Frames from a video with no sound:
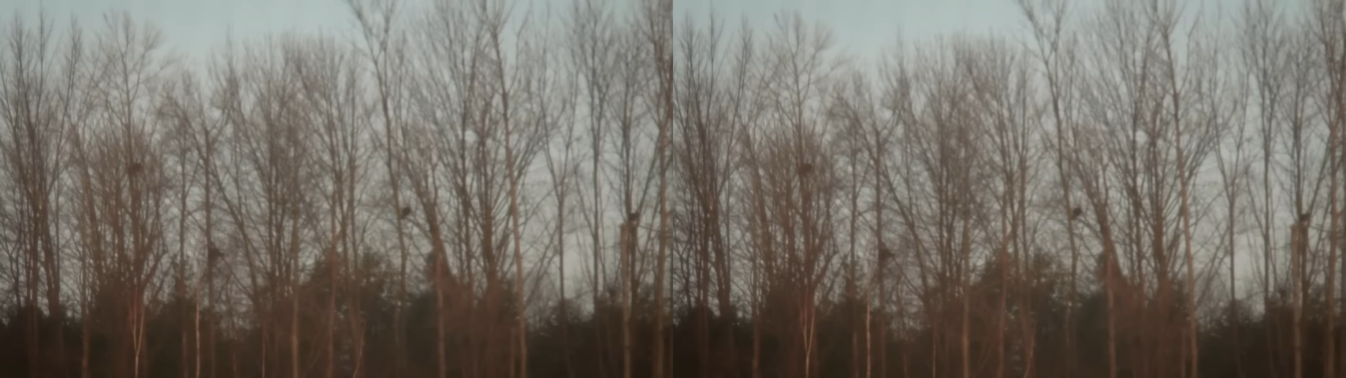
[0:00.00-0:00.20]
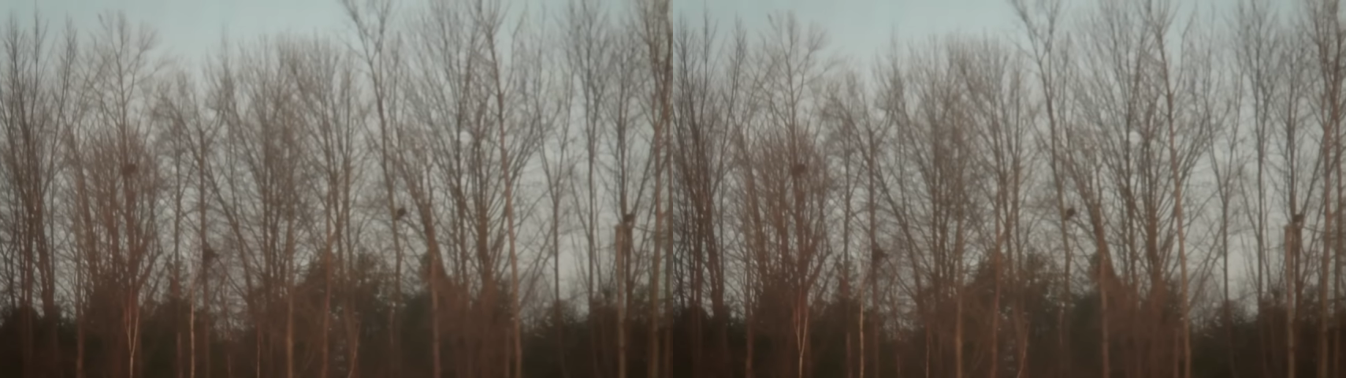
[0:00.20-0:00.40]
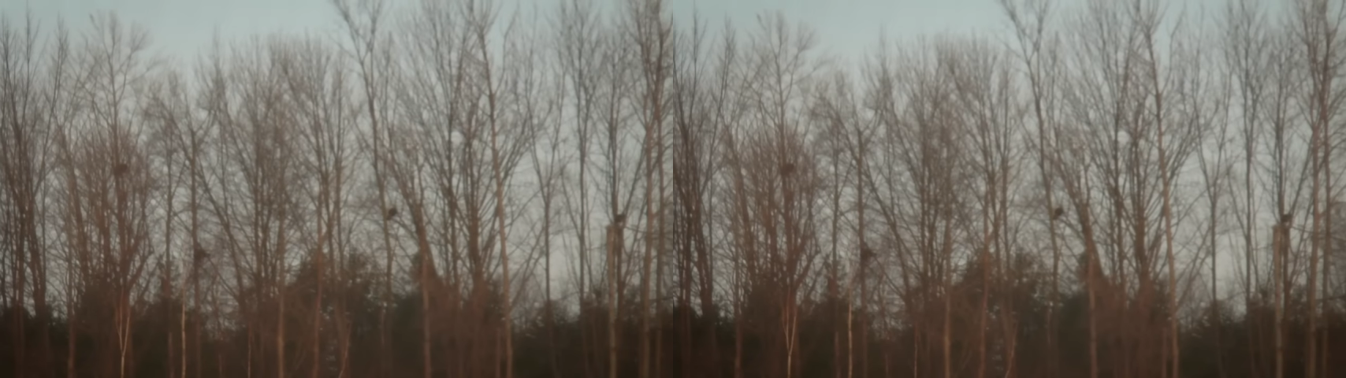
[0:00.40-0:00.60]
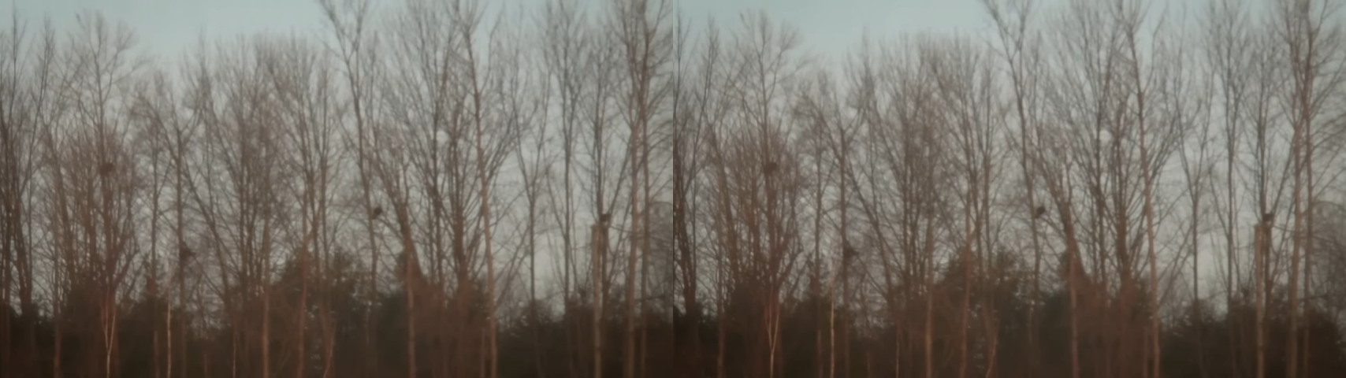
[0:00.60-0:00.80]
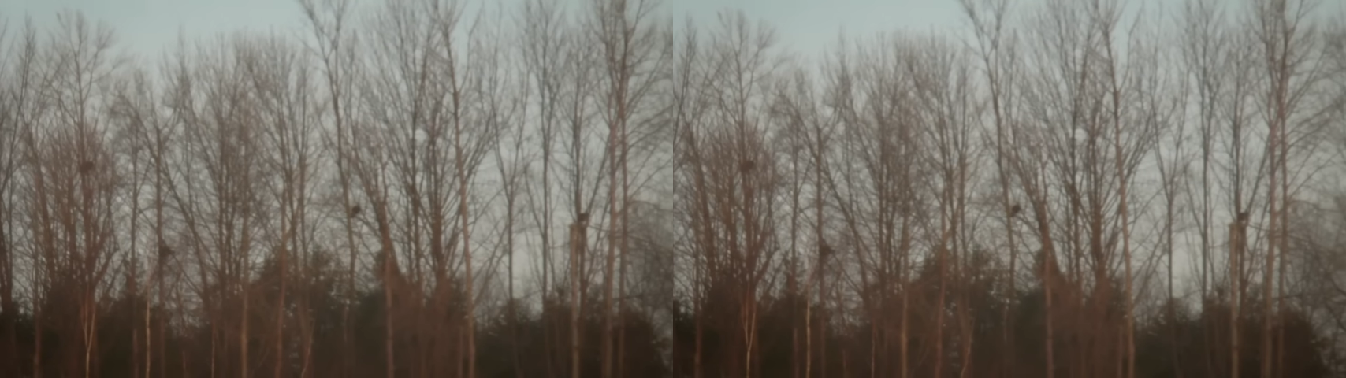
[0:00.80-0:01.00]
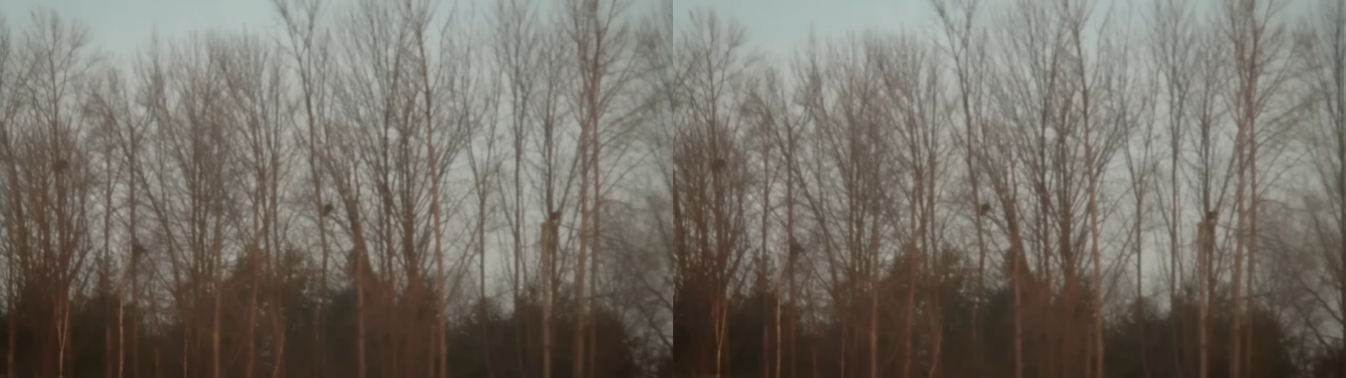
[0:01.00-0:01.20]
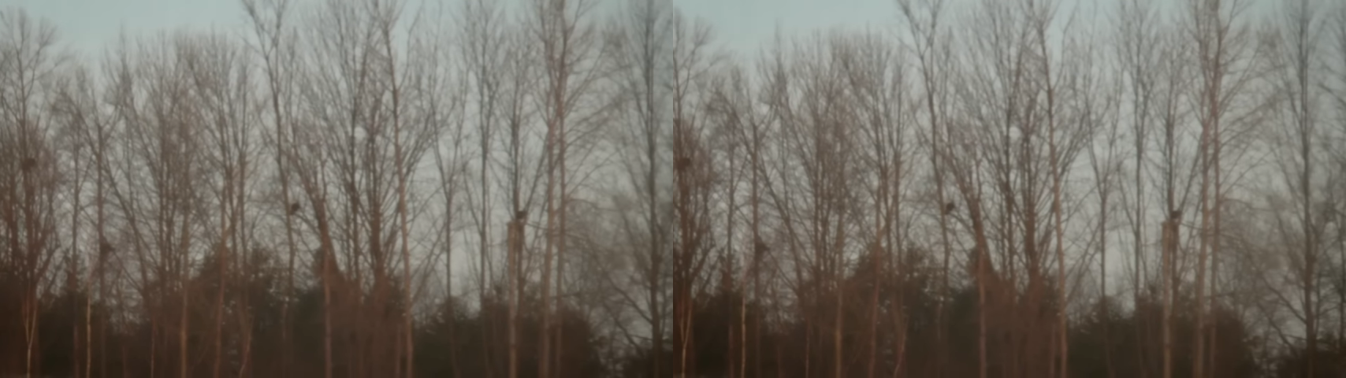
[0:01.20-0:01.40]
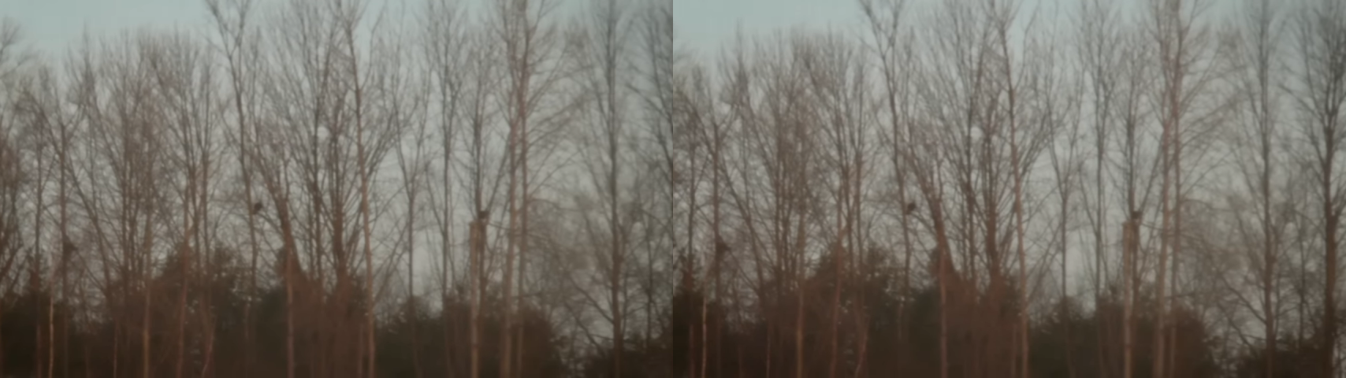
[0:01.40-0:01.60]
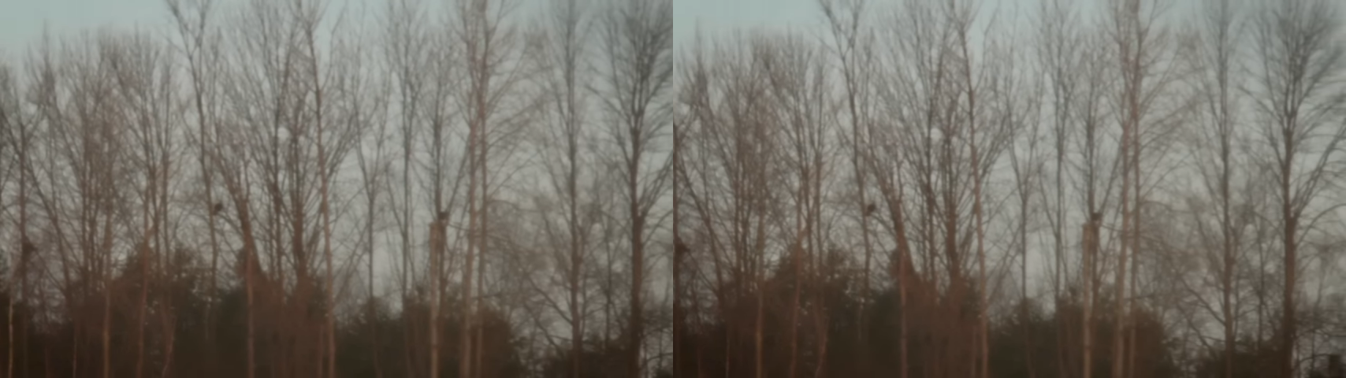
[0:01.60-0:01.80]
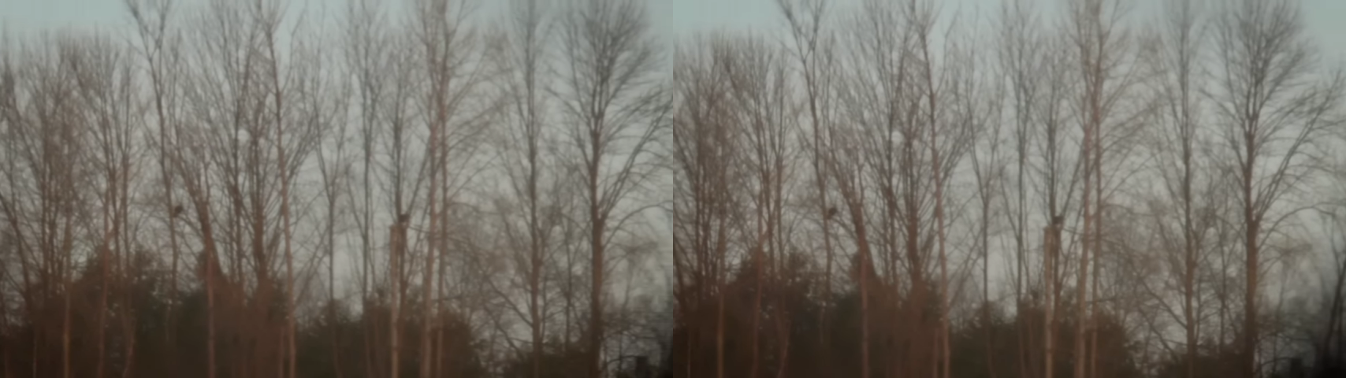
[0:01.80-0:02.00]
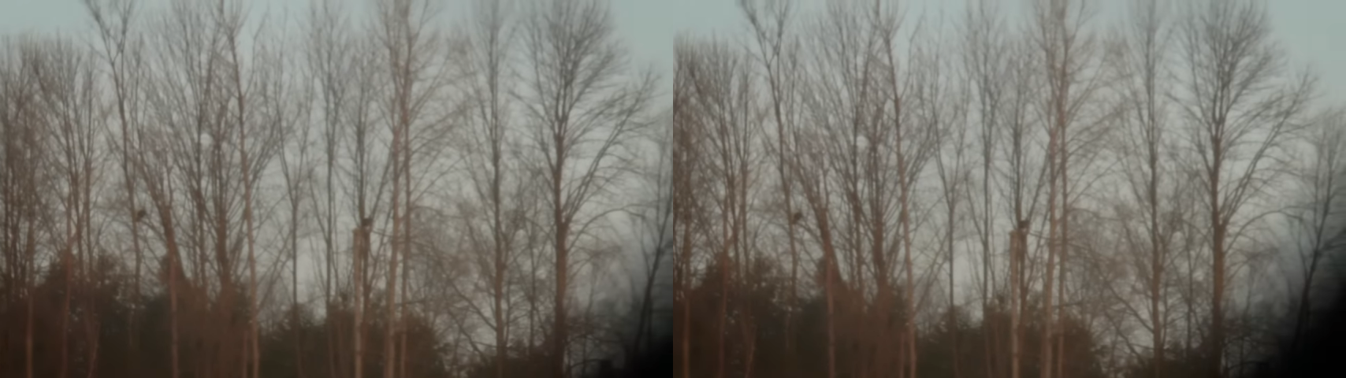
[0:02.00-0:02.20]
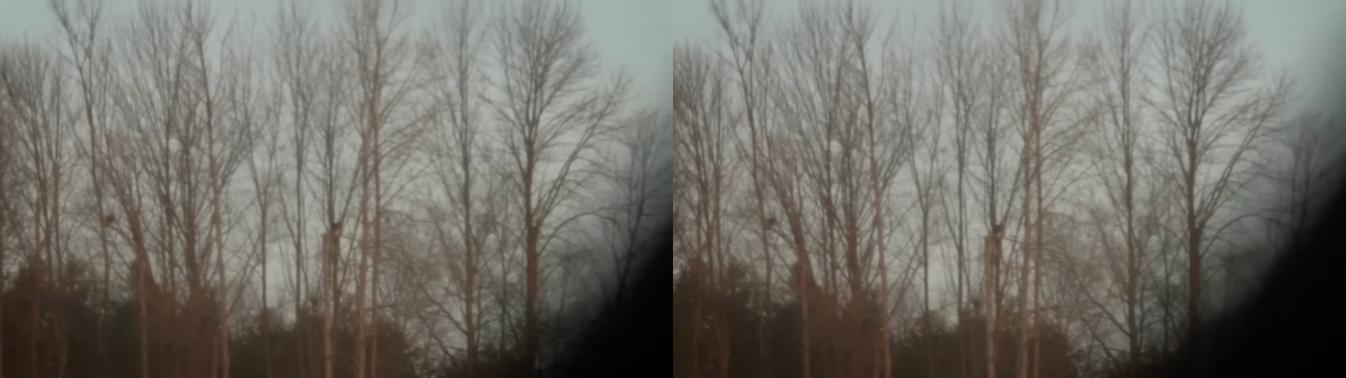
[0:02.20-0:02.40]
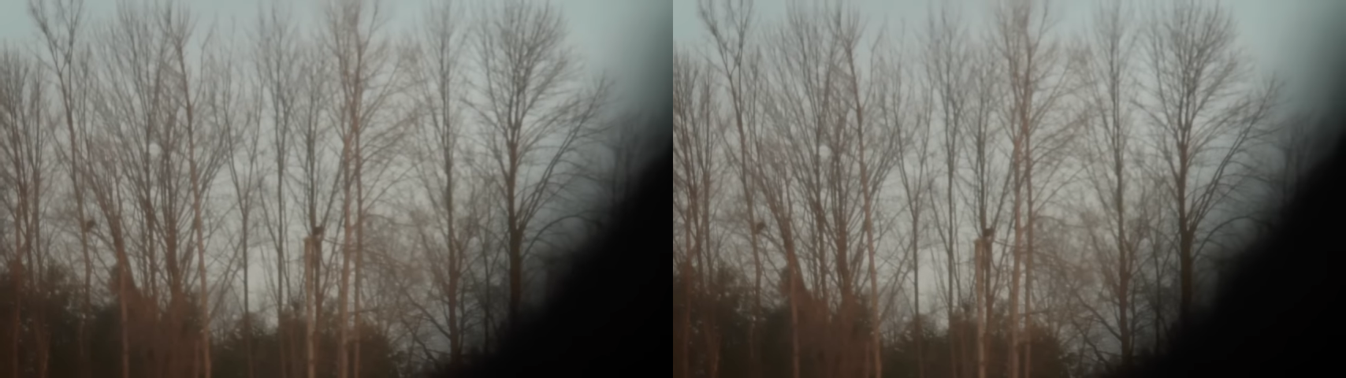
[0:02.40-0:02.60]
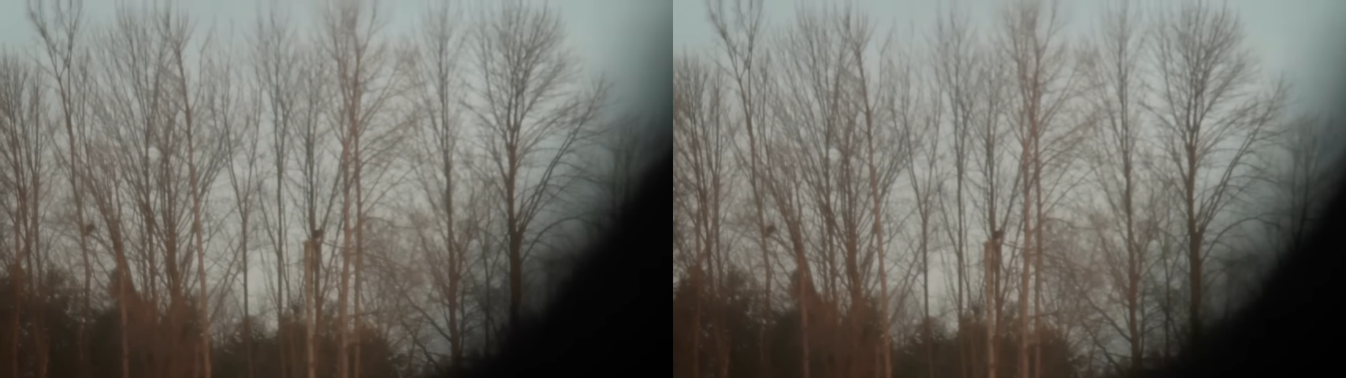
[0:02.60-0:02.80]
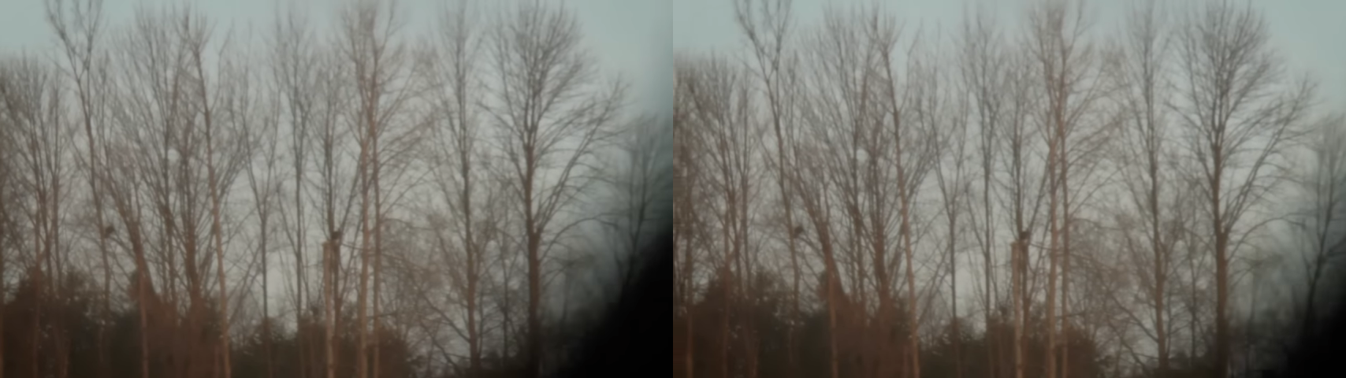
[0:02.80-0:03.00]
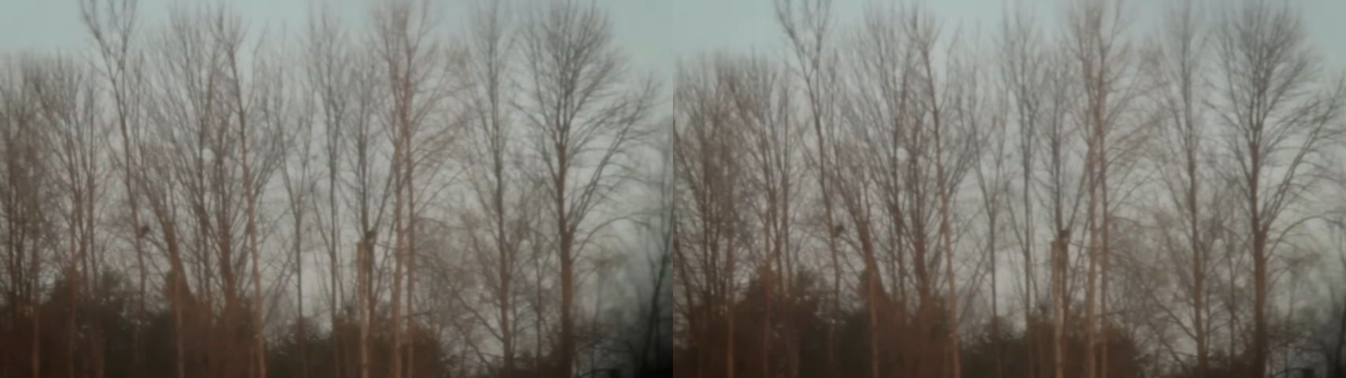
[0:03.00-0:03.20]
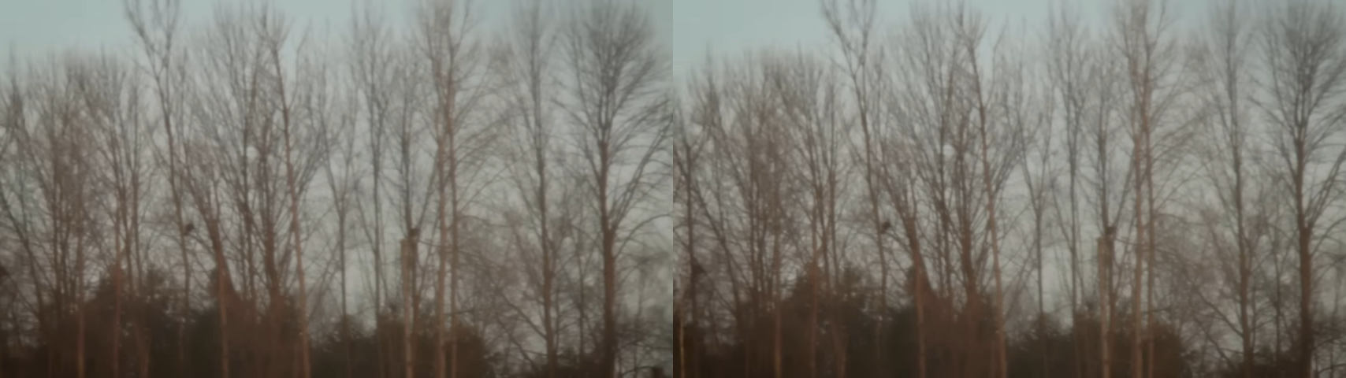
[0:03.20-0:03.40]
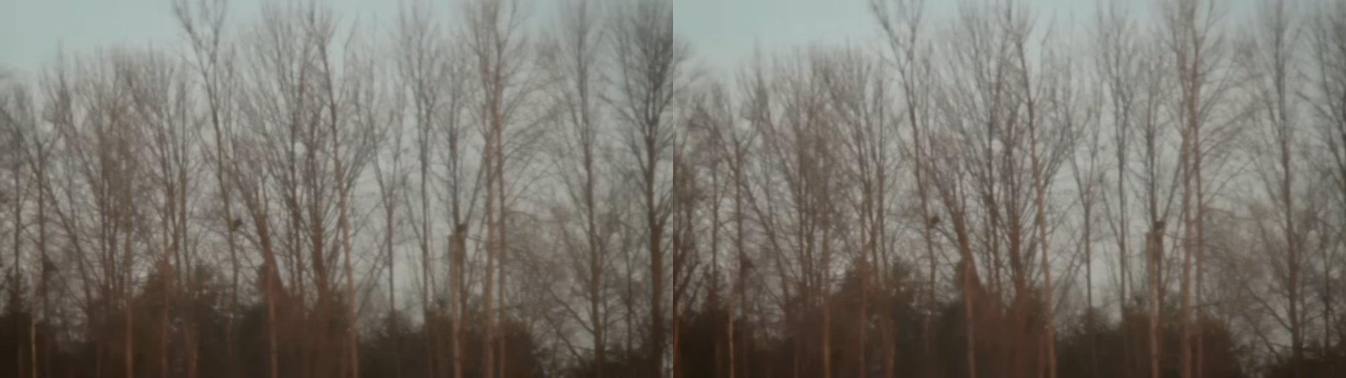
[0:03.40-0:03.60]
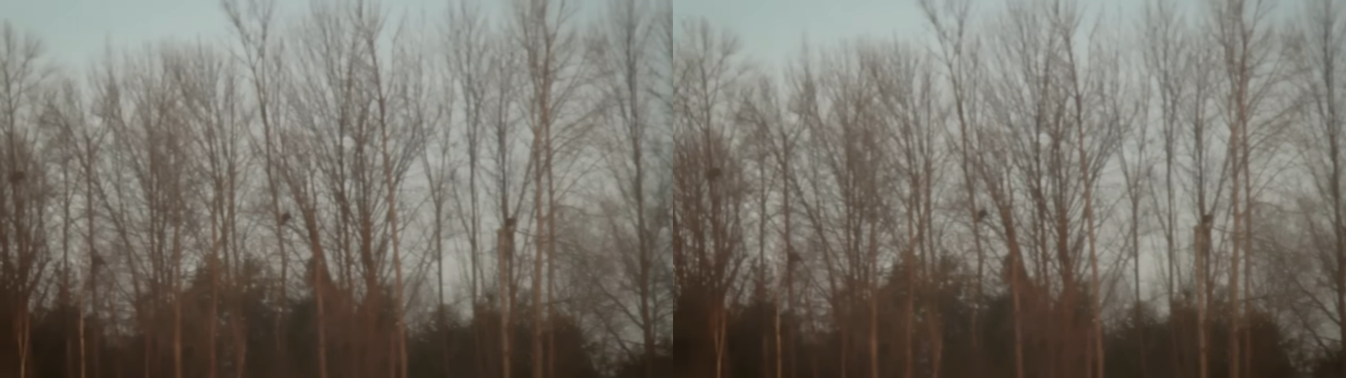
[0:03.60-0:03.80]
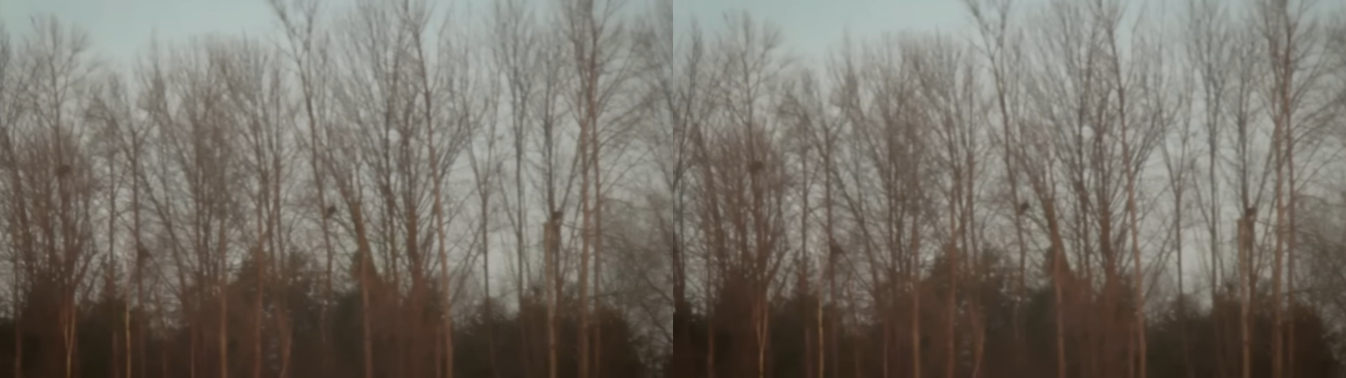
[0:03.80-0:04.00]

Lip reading: Nobody's mouth can be seen.